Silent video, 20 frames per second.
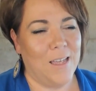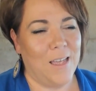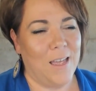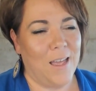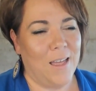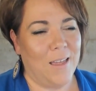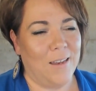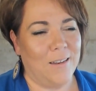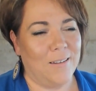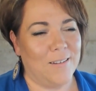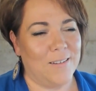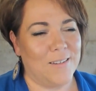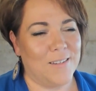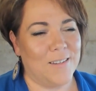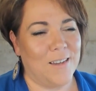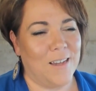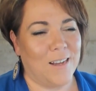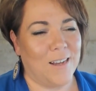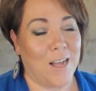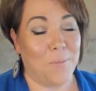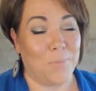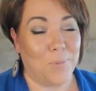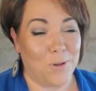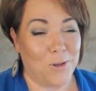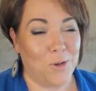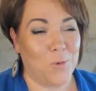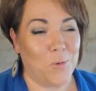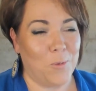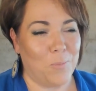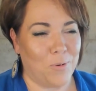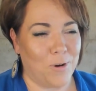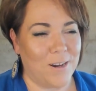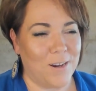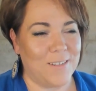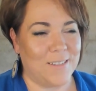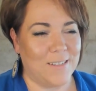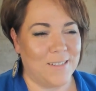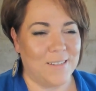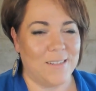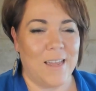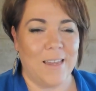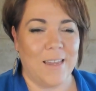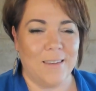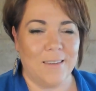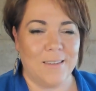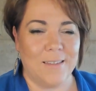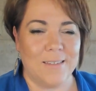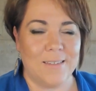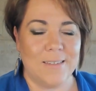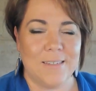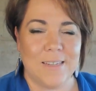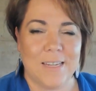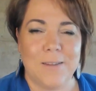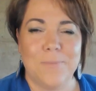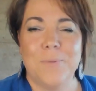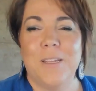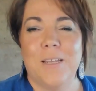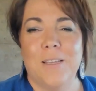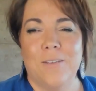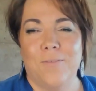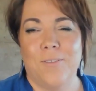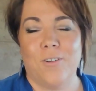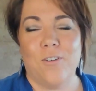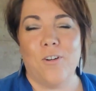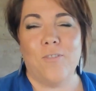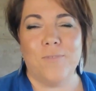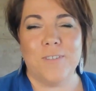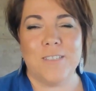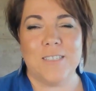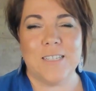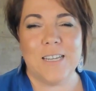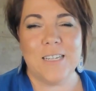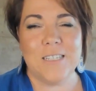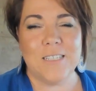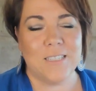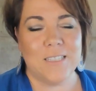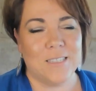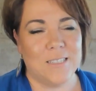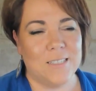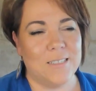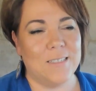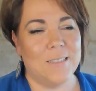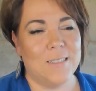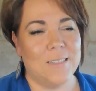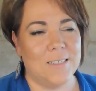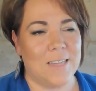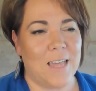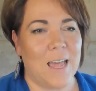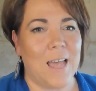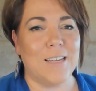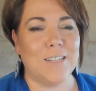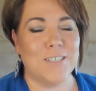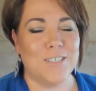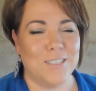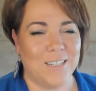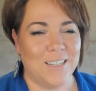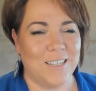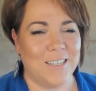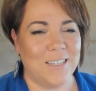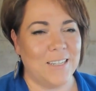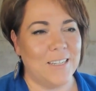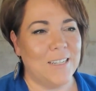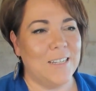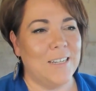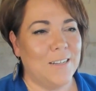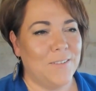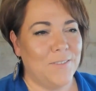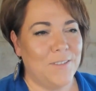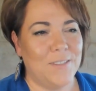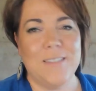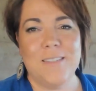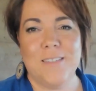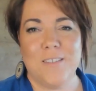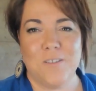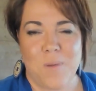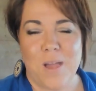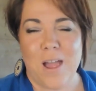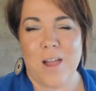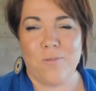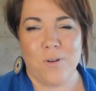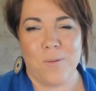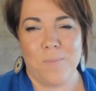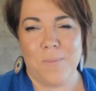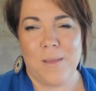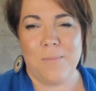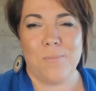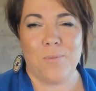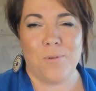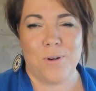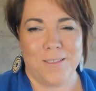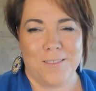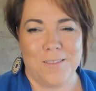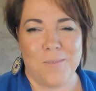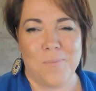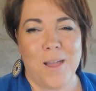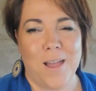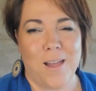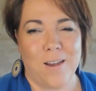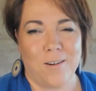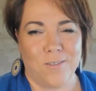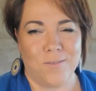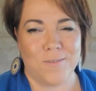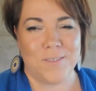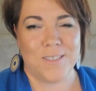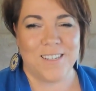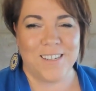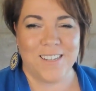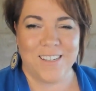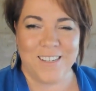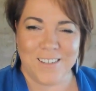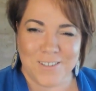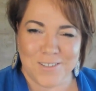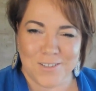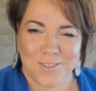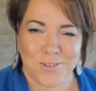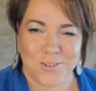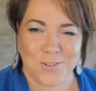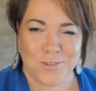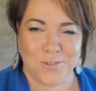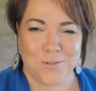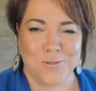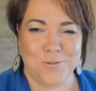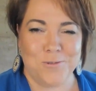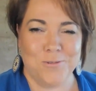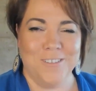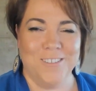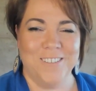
and a couple who were present, and this deepening of the conversation that says, actually, this is about remembering the power of sitting in a circle,